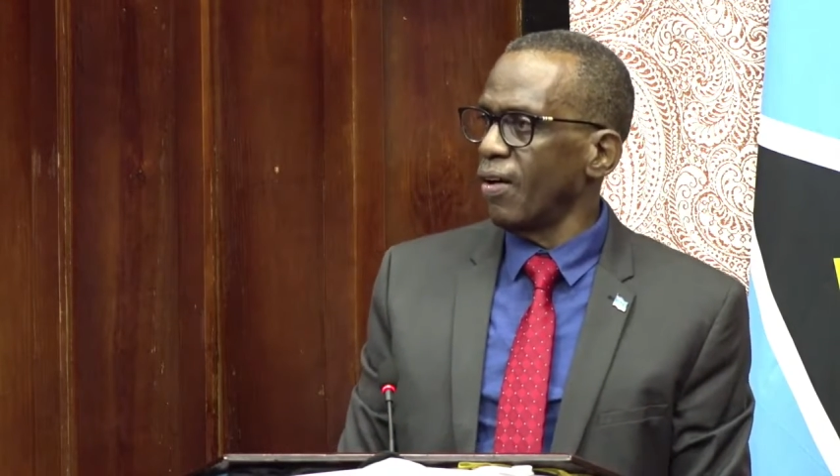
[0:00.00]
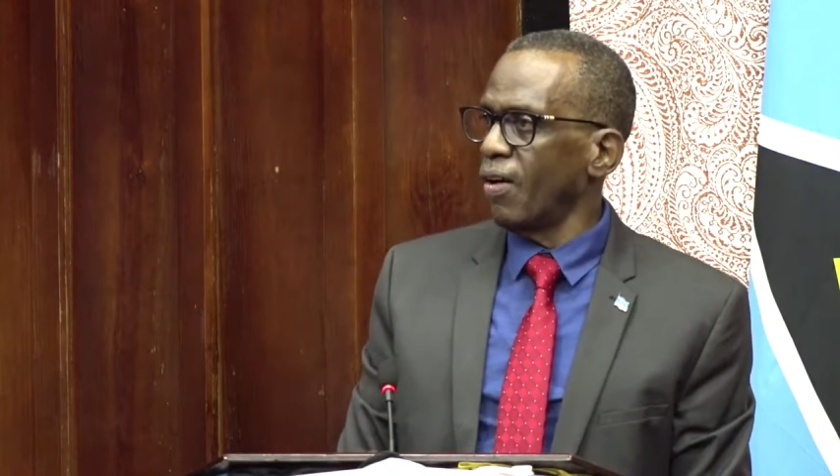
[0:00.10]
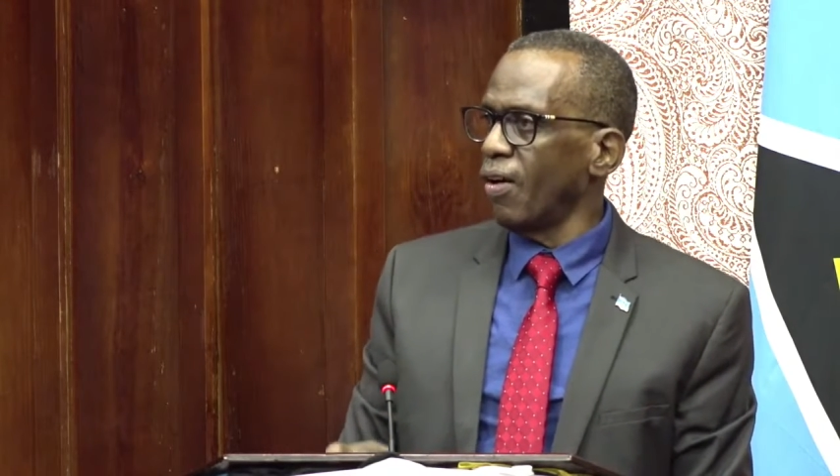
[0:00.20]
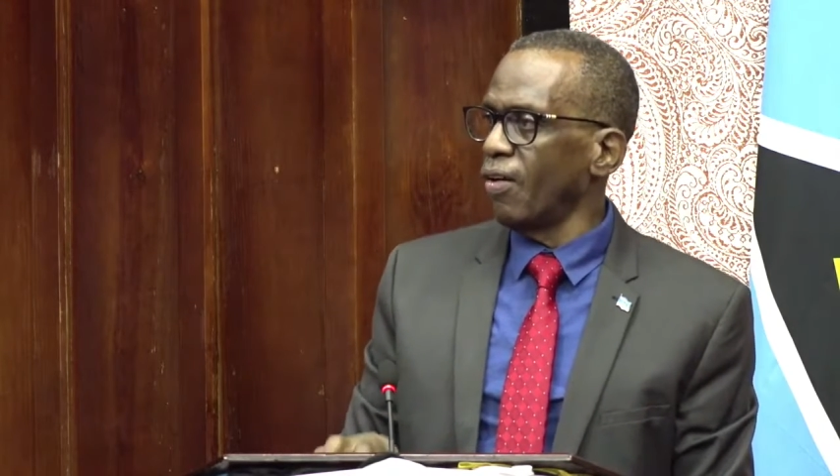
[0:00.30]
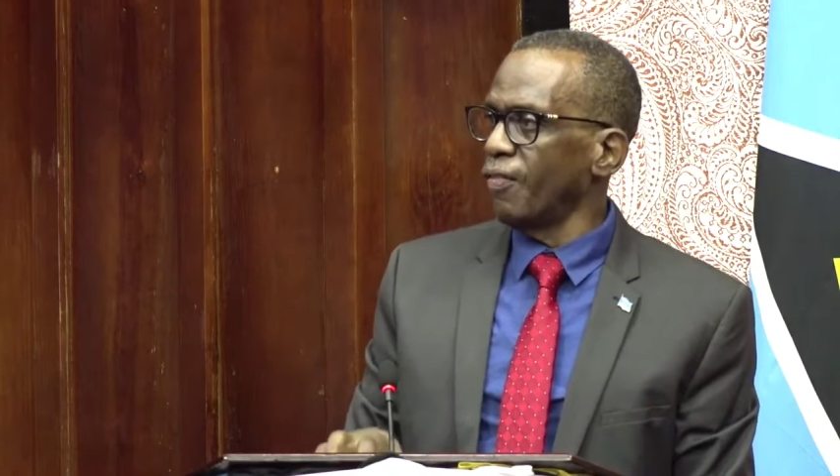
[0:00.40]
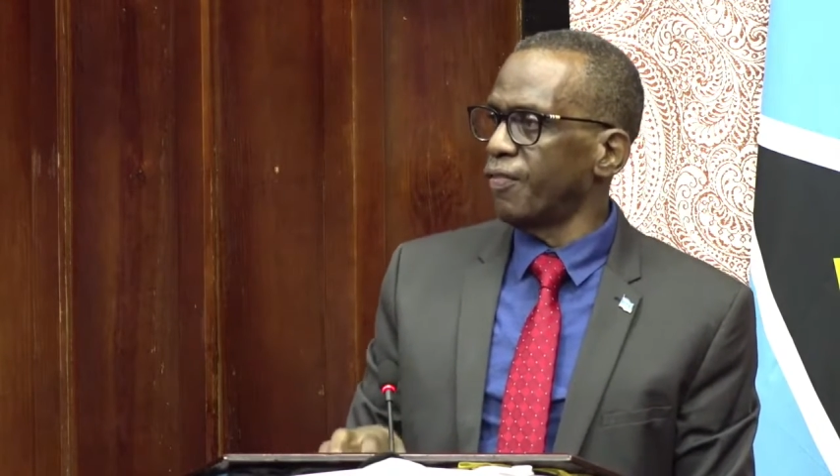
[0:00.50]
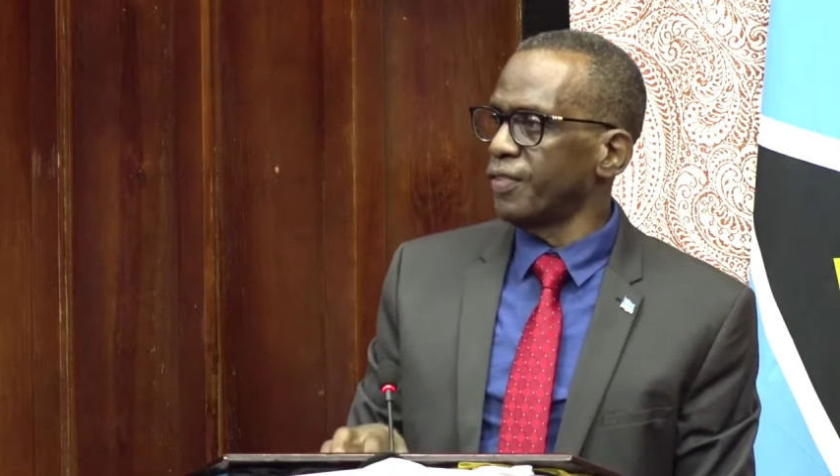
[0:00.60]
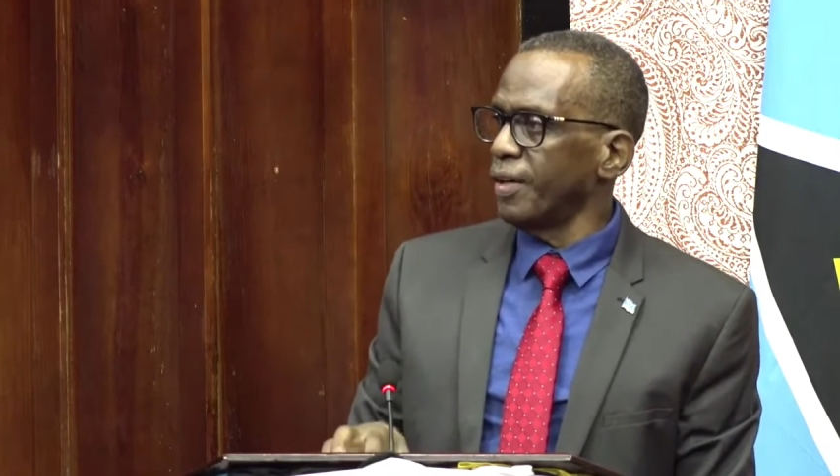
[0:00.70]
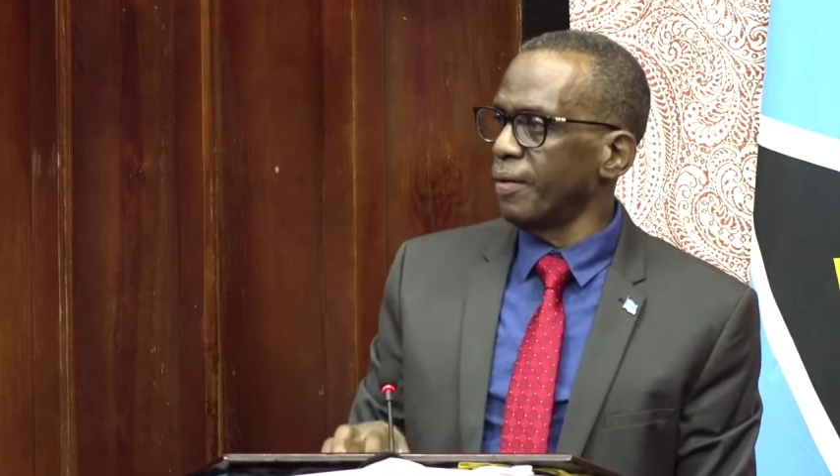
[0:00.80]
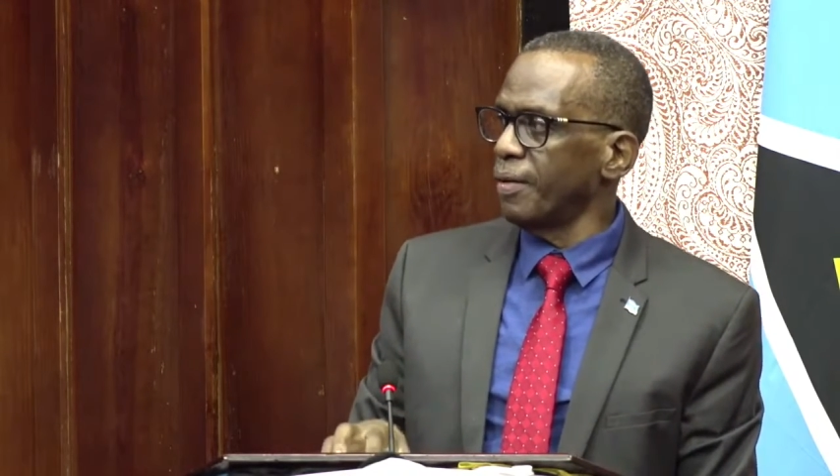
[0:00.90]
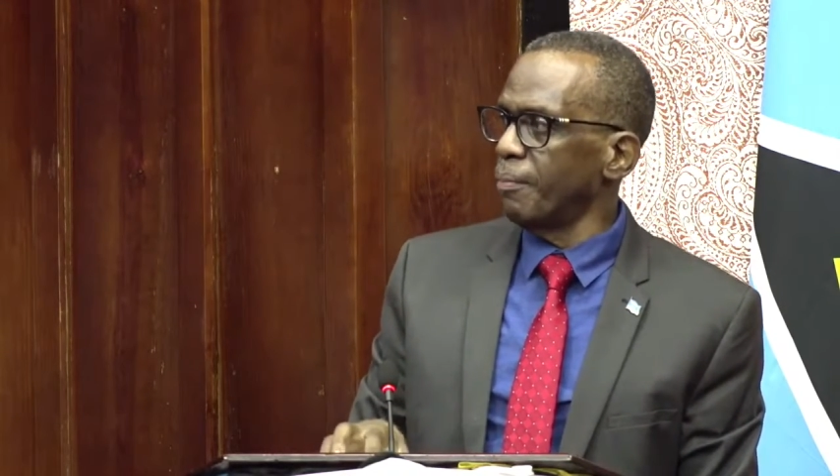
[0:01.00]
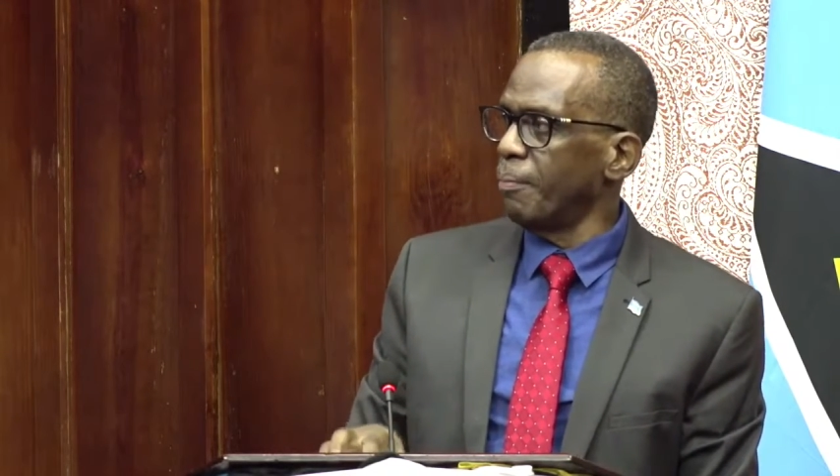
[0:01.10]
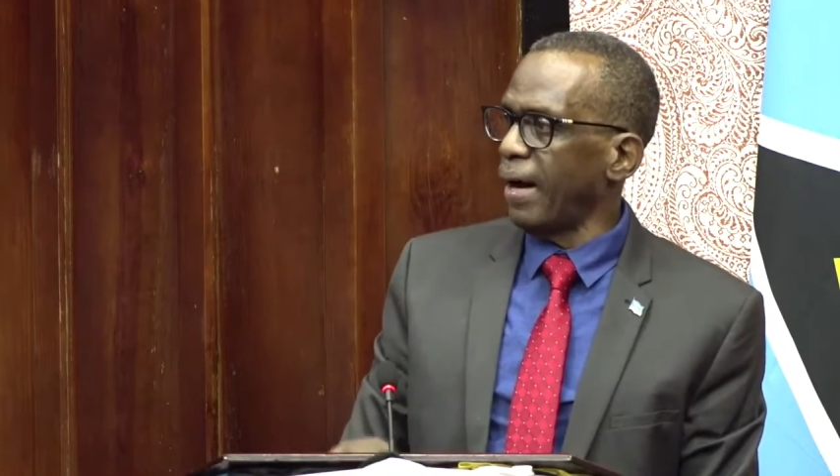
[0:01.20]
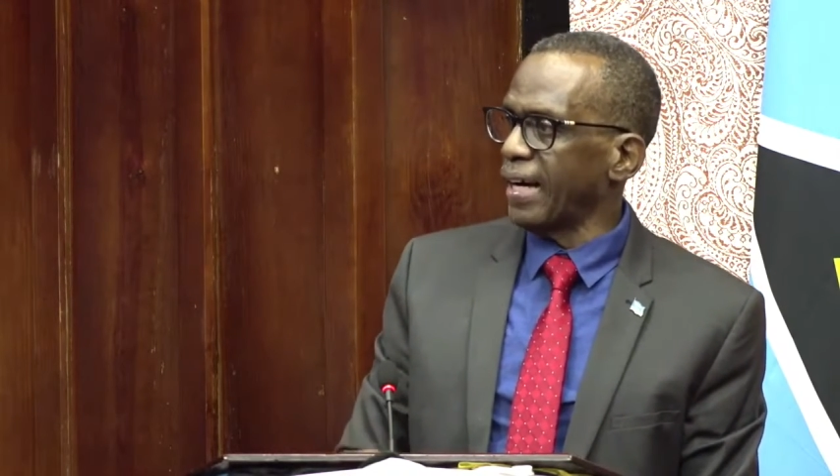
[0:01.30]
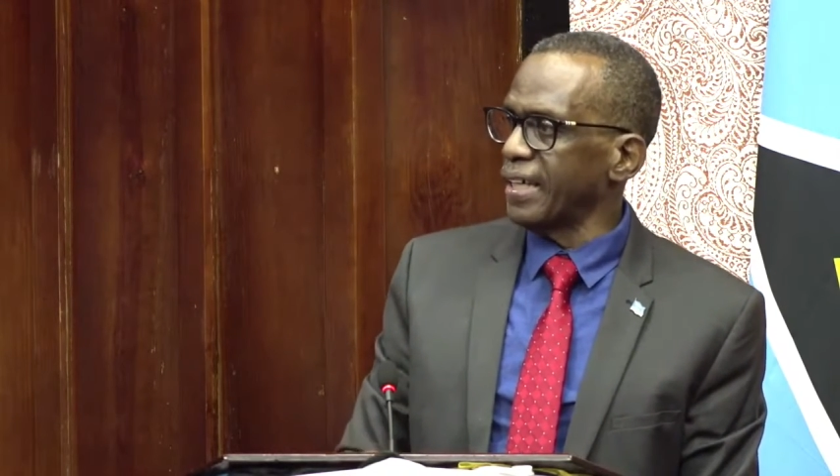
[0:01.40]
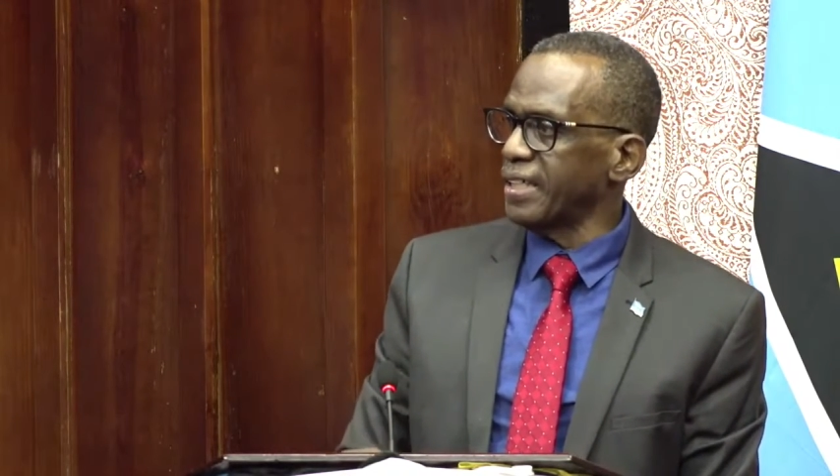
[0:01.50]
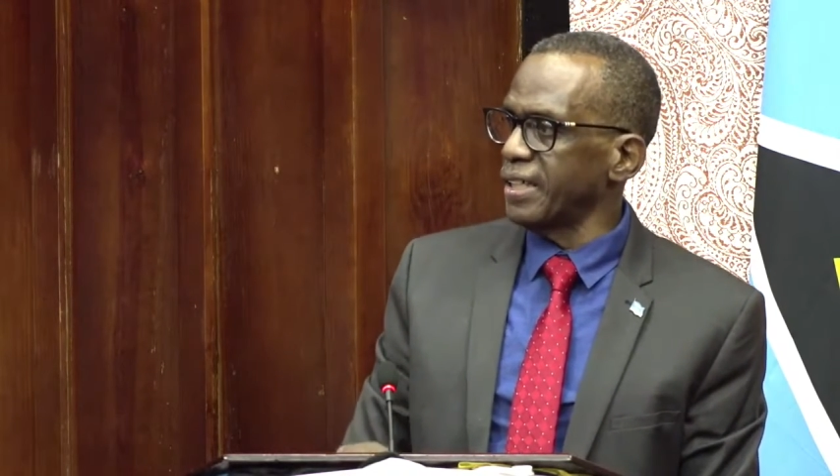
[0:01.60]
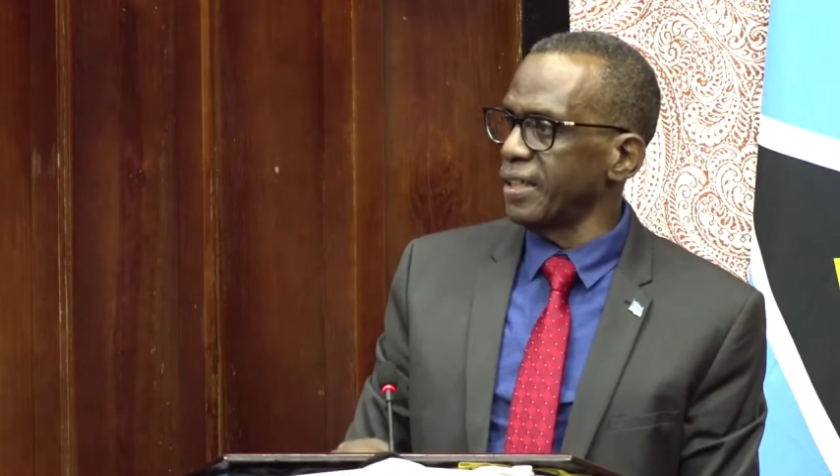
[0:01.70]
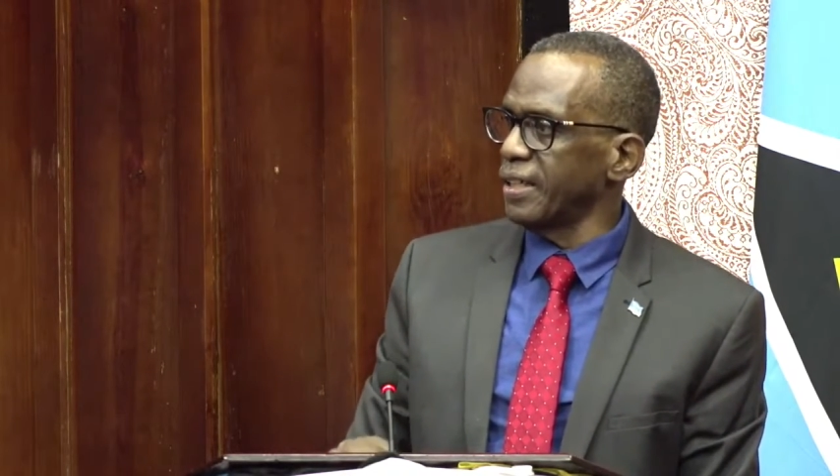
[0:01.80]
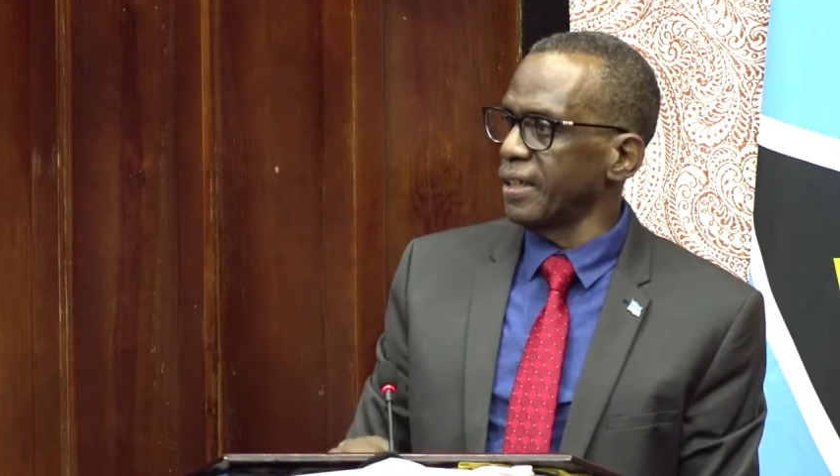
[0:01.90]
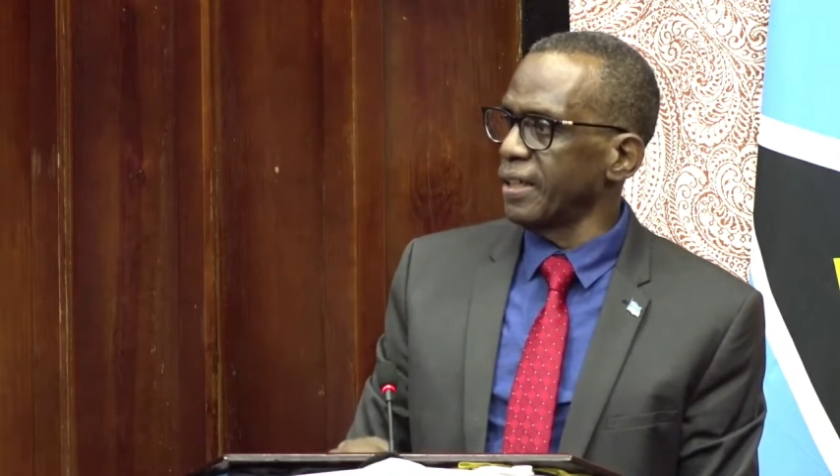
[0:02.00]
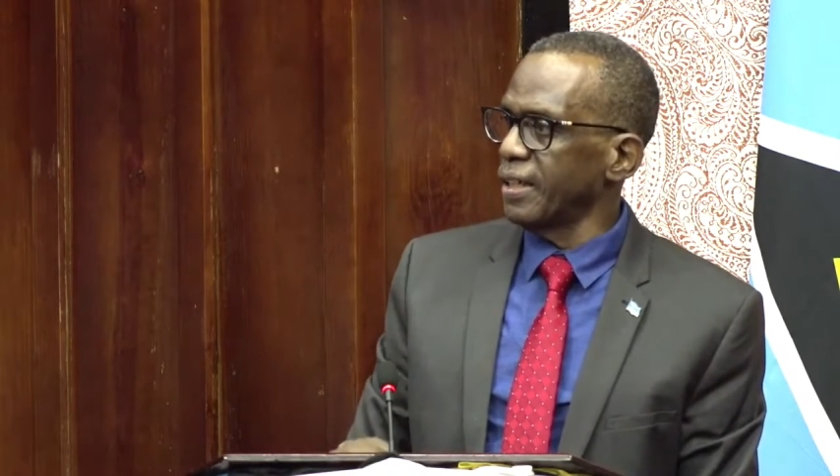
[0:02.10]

of the marketing